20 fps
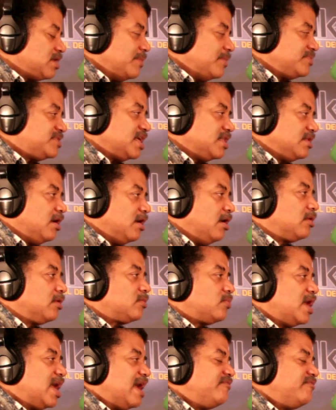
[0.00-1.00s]
I would say the
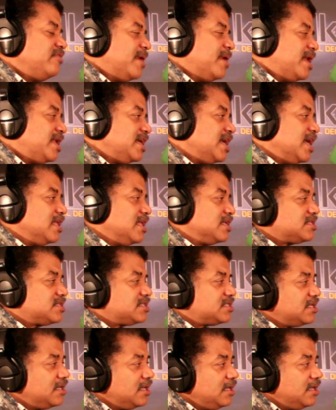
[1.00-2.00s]
Hulk, but everybody
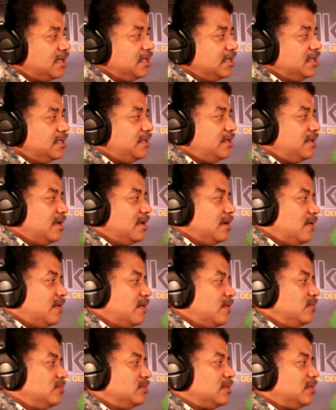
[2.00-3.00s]
else, you
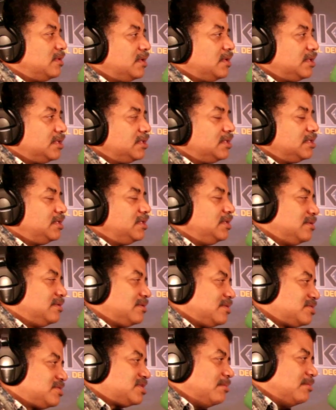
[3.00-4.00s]
know,
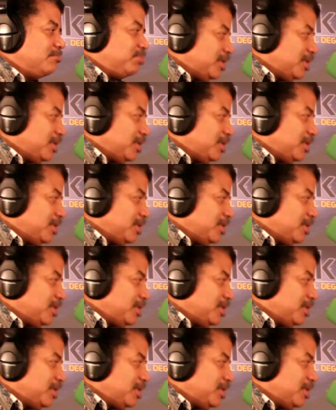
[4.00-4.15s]
there's some